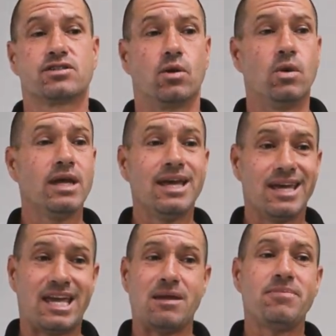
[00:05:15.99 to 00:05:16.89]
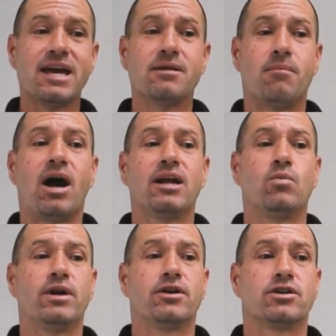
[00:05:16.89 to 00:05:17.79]
So Keep that in
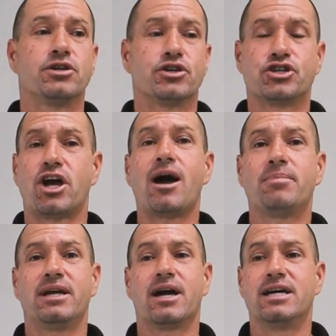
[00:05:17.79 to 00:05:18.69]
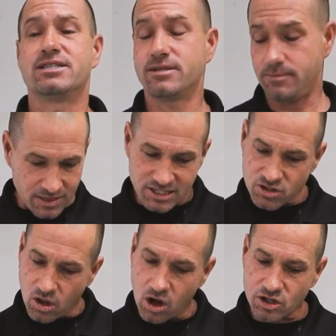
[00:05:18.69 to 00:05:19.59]
mind when you're, you're shopping, guys.
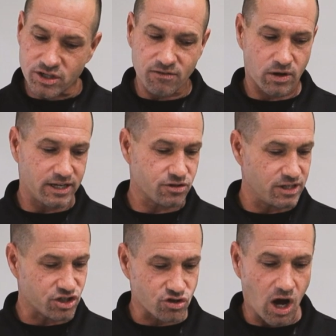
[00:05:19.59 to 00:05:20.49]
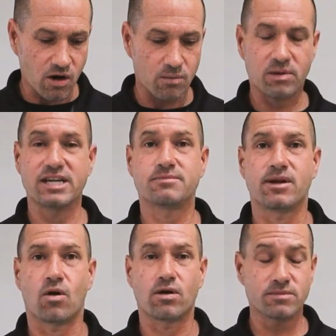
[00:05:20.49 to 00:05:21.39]
These long travel kits or these stock
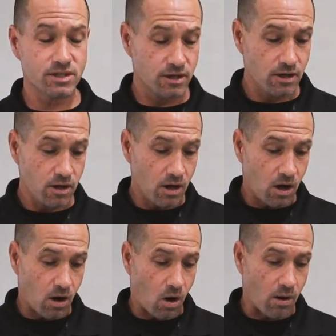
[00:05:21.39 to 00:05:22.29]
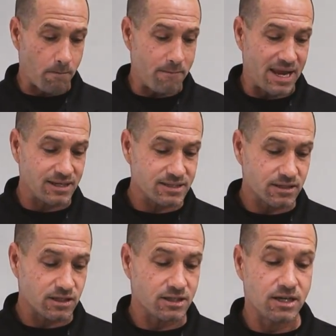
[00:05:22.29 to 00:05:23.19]
replacement arms are meant
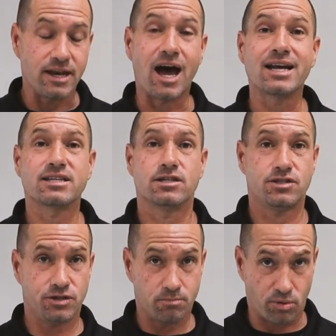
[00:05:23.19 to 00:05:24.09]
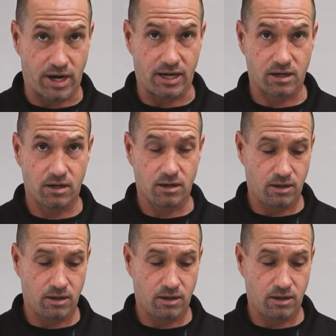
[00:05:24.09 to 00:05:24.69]
not to break.